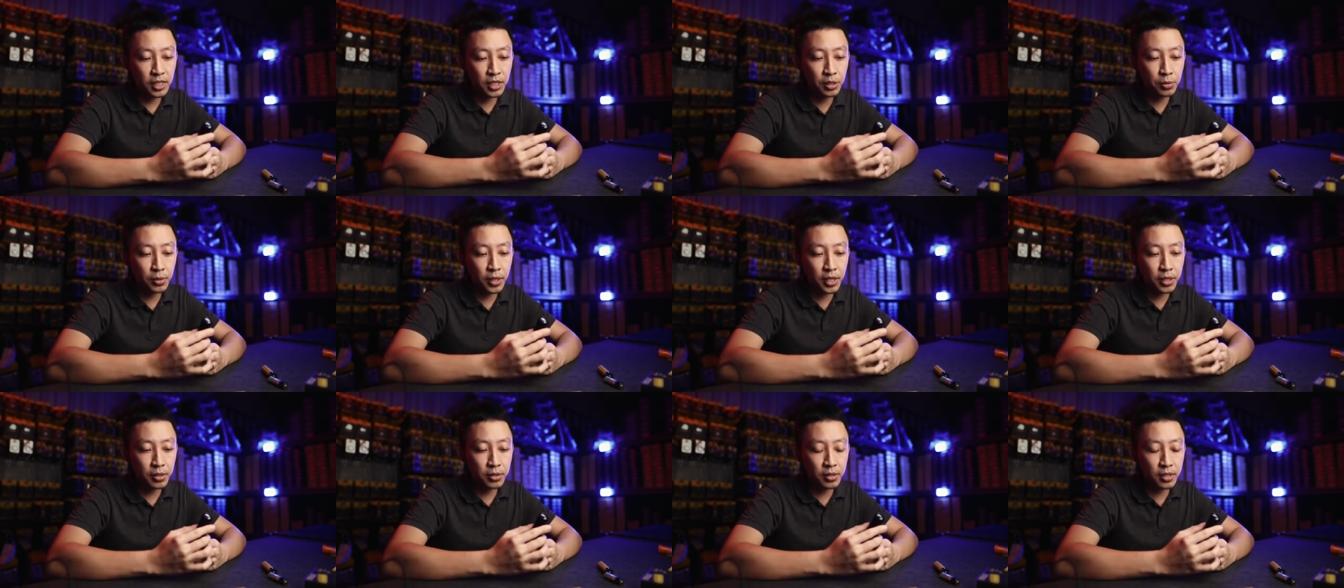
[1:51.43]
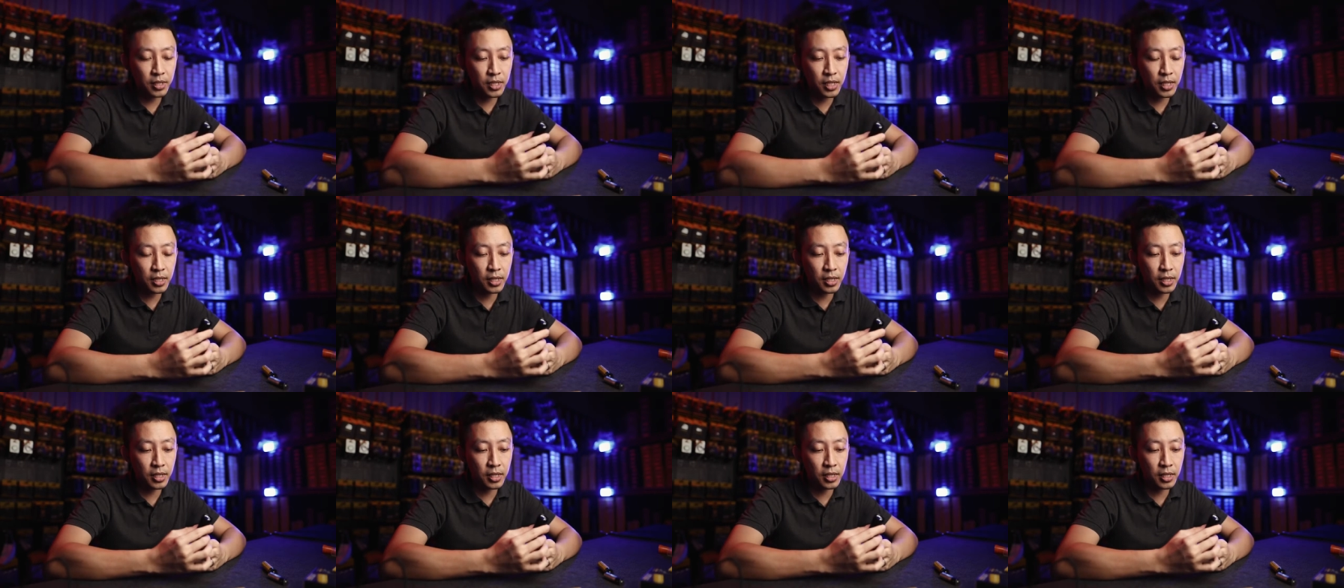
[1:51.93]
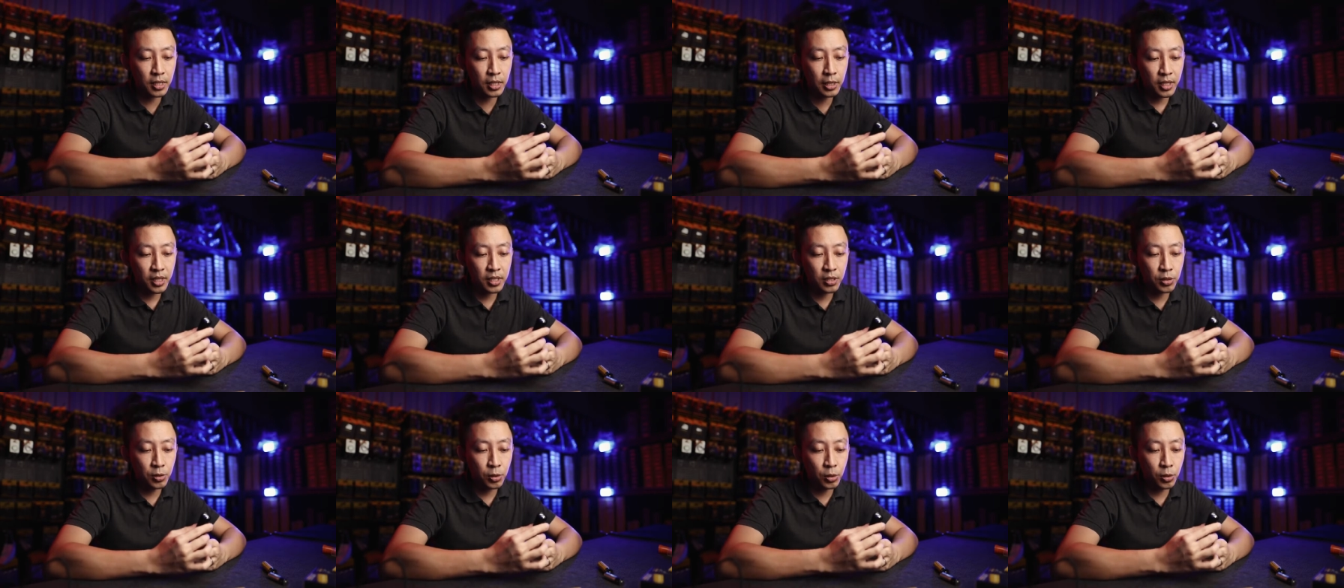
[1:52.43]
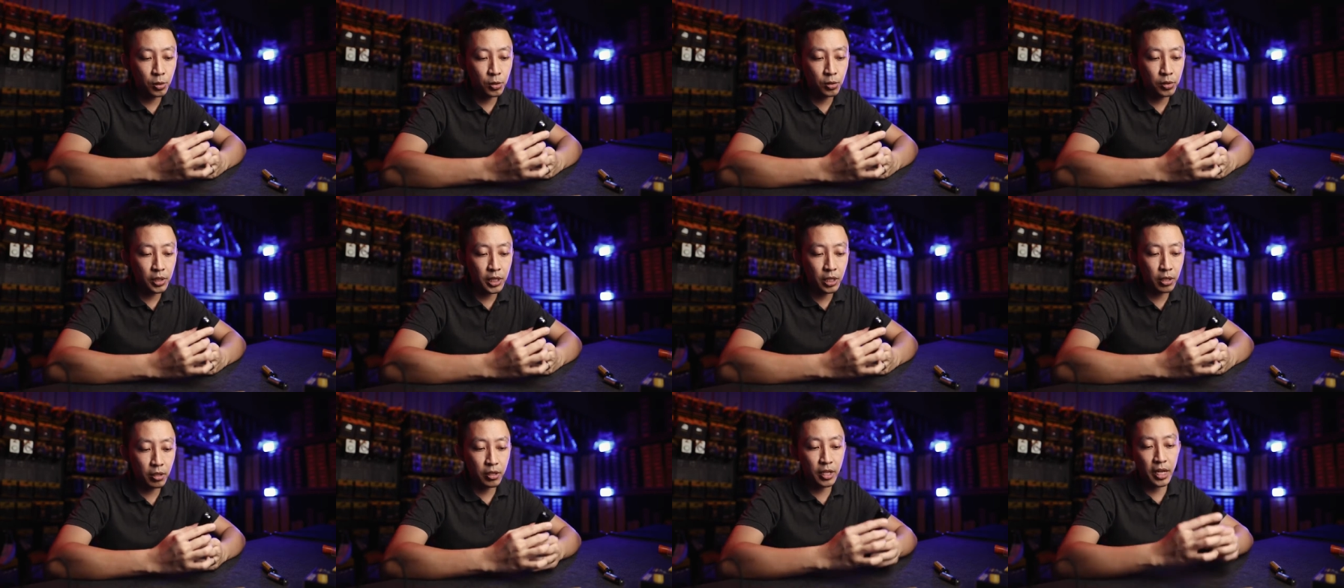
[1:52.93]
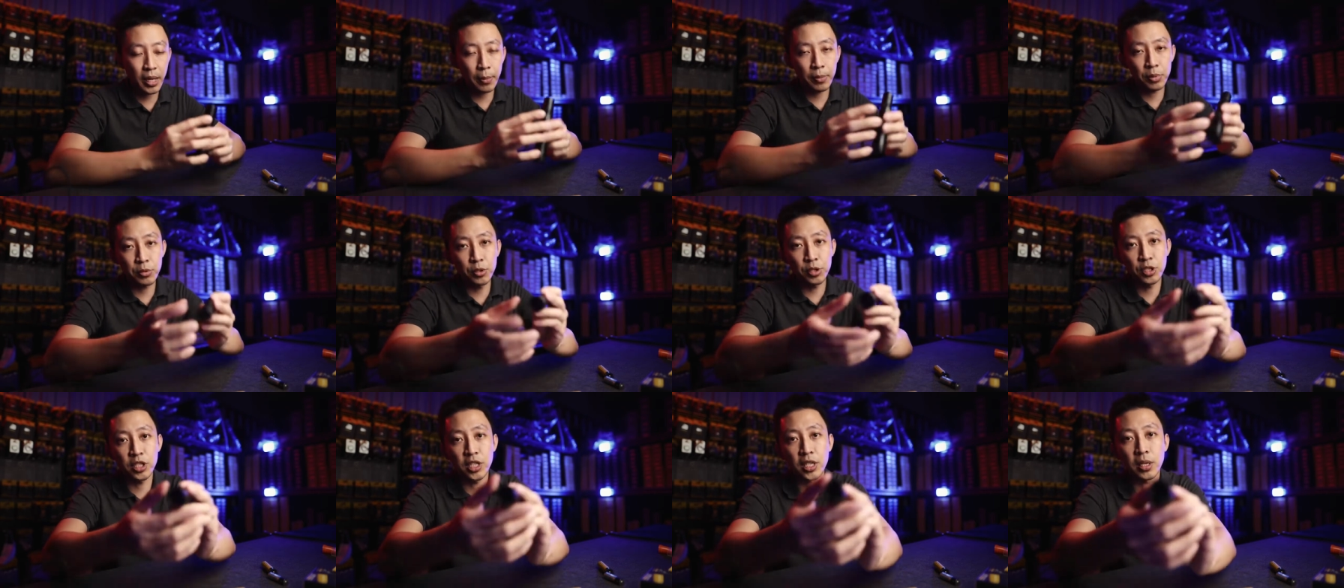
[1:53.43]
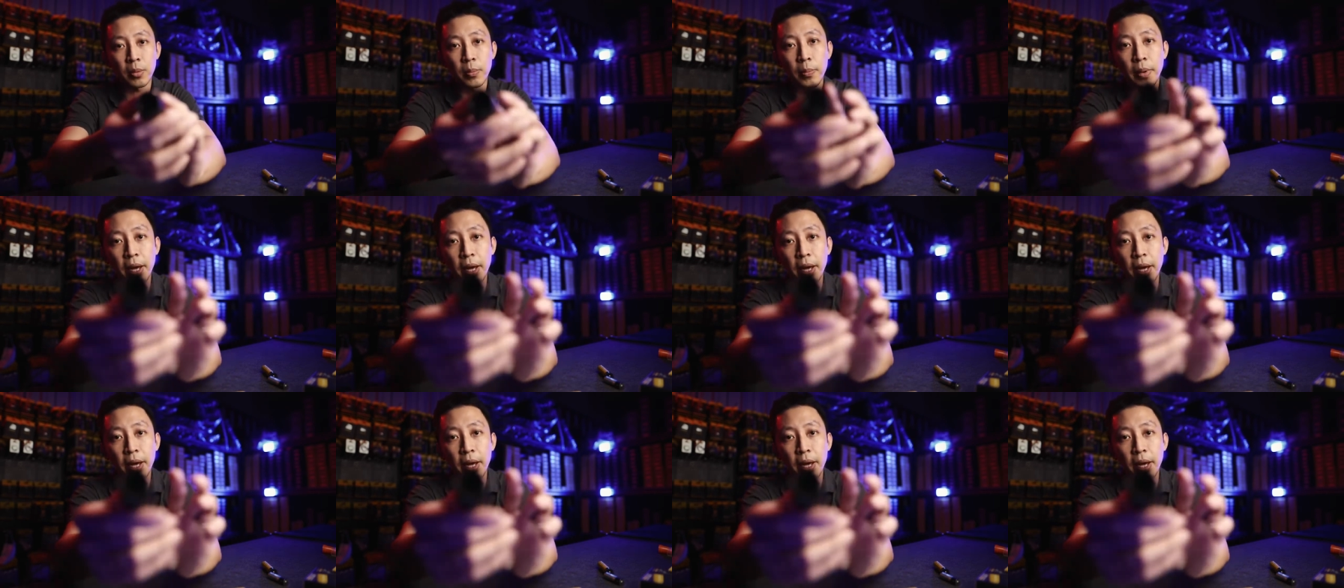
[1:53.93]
That's why you see the there's no tail cap switch at the